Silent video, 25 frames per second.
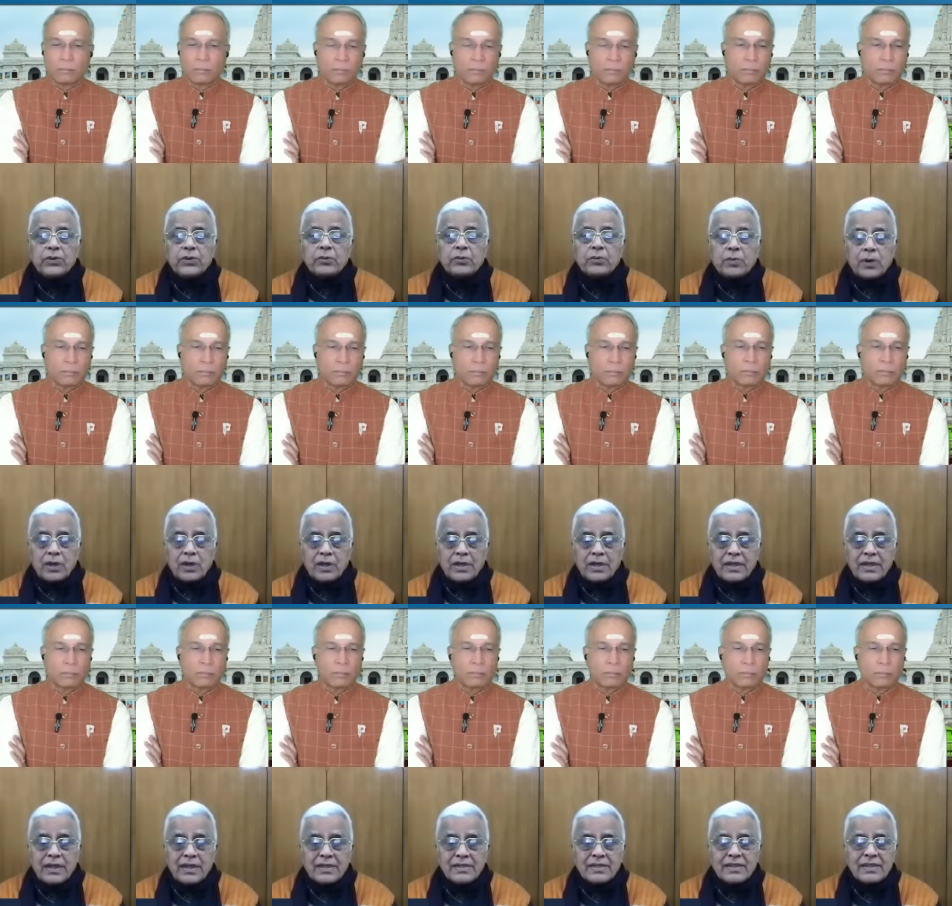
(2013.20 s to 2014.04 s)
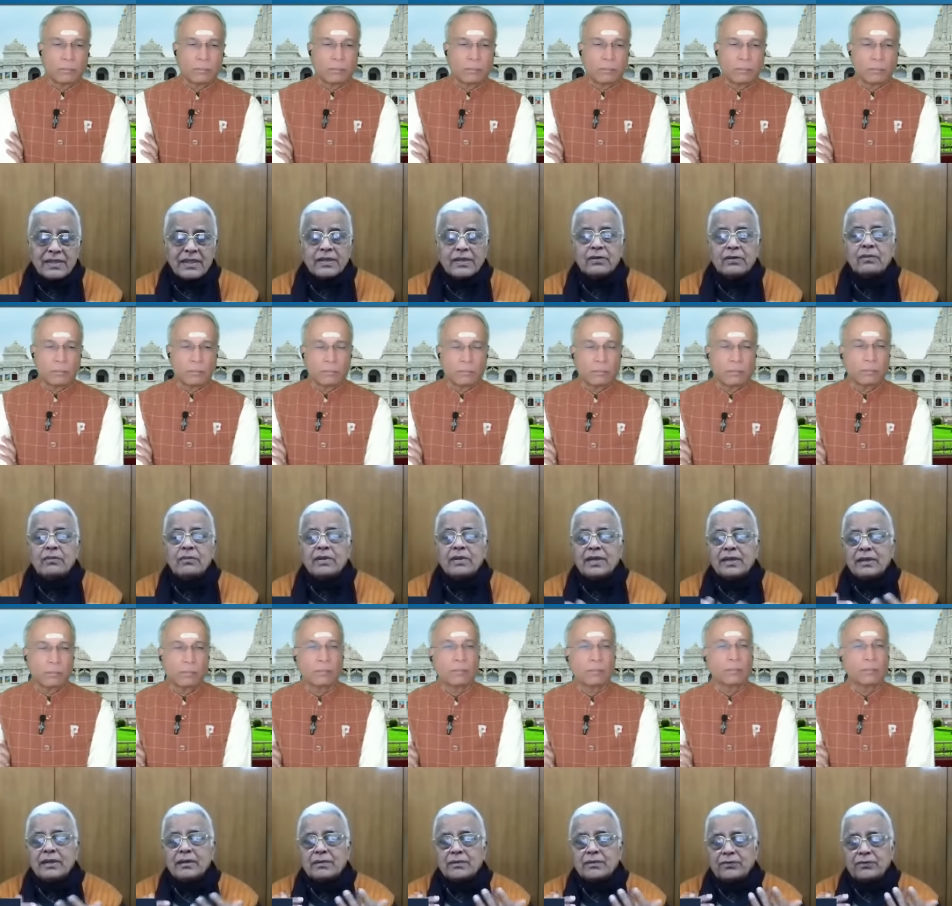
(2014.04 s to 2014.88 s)
Speaker 1: to do politics, it will be
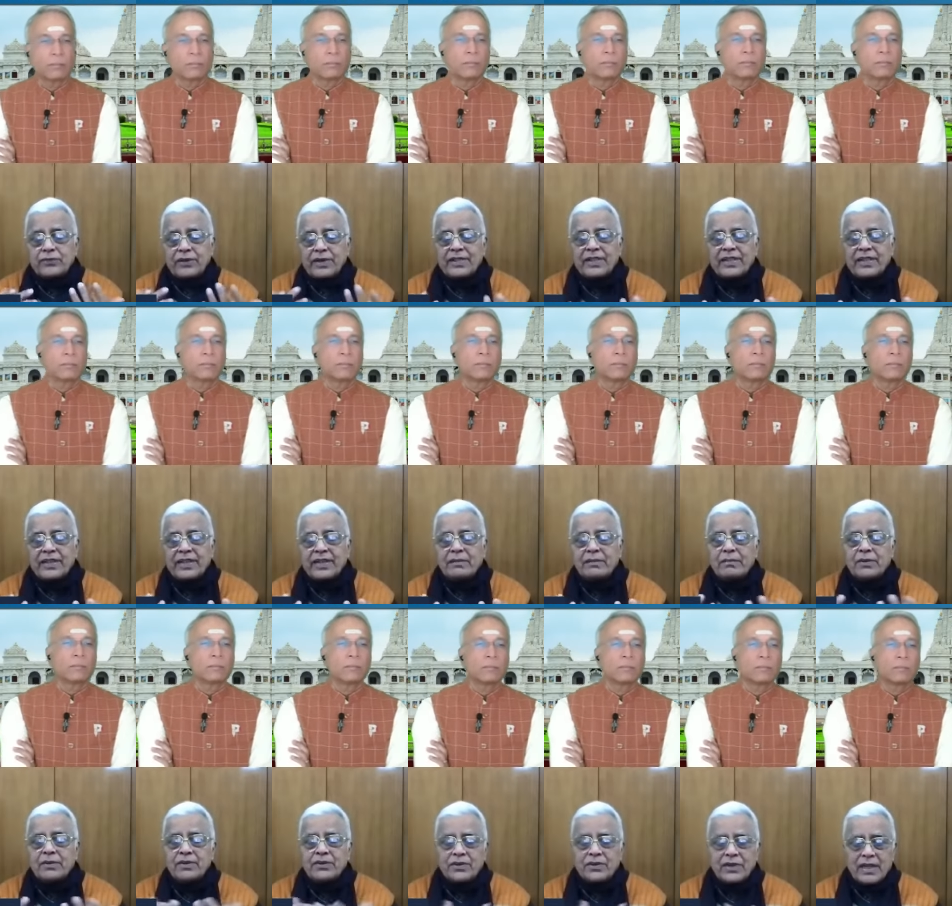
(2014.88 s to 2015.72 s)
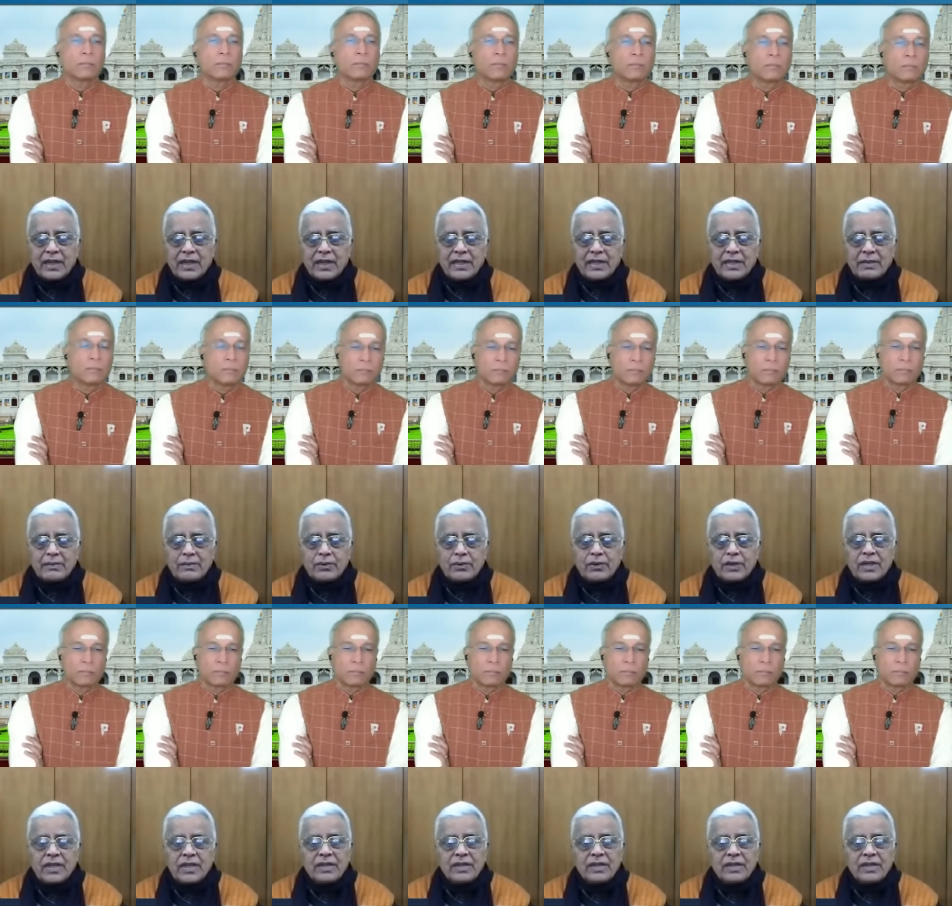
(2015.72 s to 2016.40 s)
a feather in Narendra Modi.